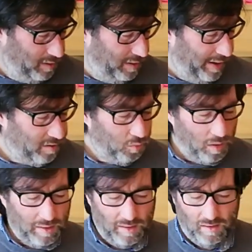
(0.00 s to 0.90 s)
The next
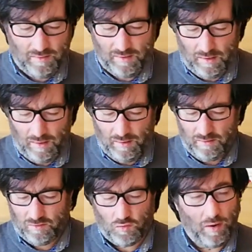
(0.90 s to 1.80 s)
one is a
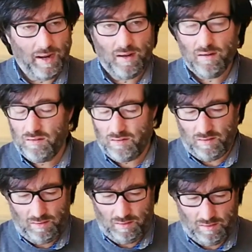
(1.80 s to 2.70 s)

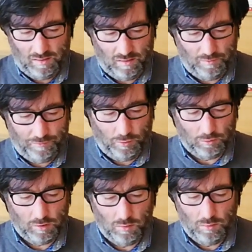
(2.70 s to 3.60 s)
strange
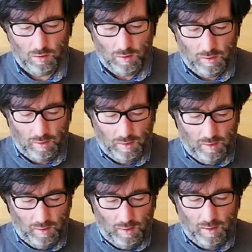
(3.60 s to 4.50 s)
photo.
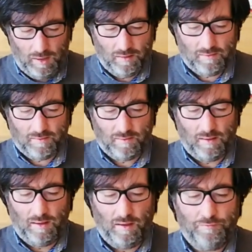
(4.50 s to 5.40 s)

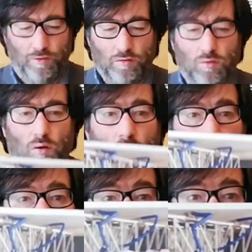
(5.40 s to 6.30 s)
It's a photo
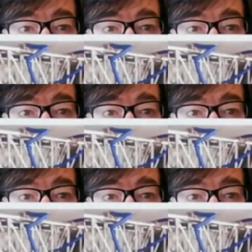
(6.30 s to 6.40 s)
of